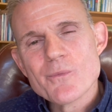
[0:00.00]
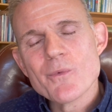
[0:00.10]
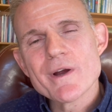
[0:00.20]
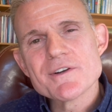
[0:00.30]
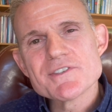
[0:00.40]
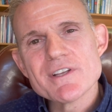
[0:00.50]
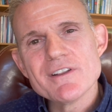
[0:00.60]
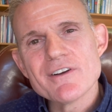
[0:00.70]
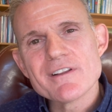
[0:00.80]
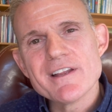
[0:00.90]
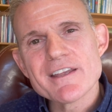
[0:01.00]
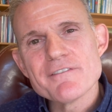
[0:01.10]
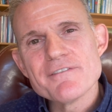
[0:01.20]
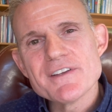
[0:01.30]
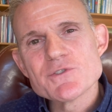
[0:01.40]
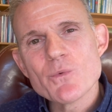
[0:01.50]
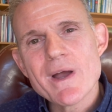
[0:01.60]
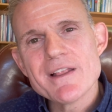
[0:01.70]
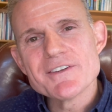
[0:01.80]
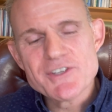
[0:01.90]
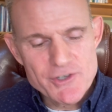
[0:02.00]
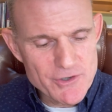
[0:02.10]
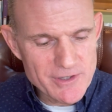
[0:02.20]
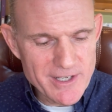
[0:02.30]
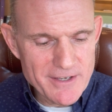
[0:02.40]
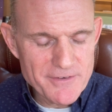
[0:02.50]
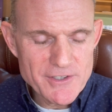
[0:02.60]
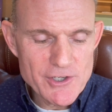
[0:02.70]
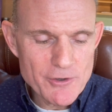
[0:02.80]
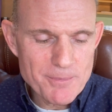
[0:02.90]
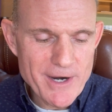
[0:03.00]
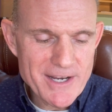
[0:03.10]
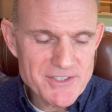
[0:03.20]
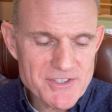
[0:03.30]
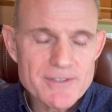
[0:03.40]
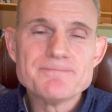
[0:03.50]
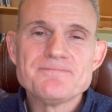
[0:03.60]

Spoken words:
Where does it look like it fits well into your life, into your practice?